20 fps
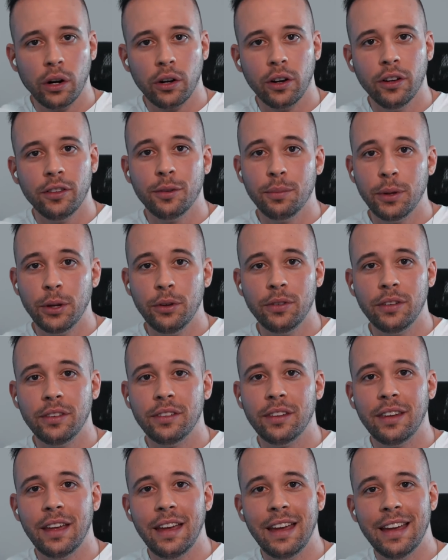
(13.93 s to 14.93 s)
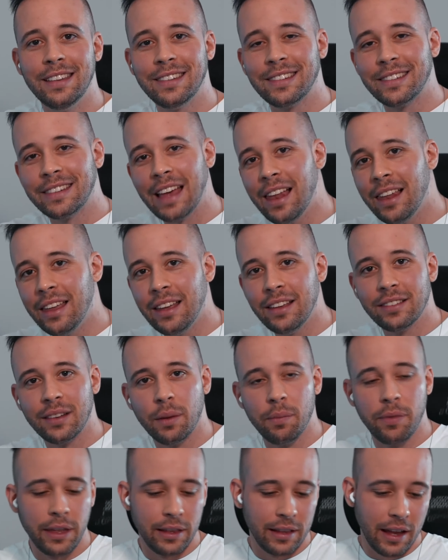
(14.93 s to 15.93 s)
going to be using today is selling
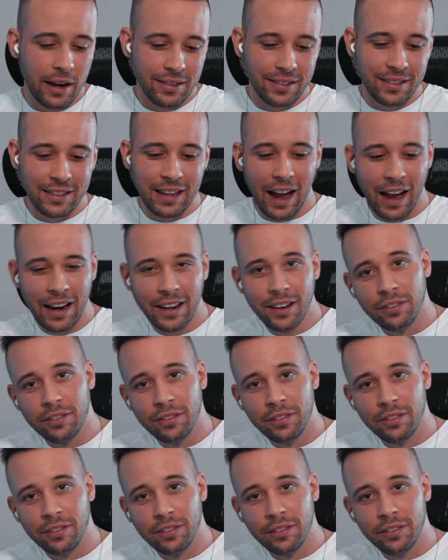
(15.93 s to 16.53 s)
something that is kind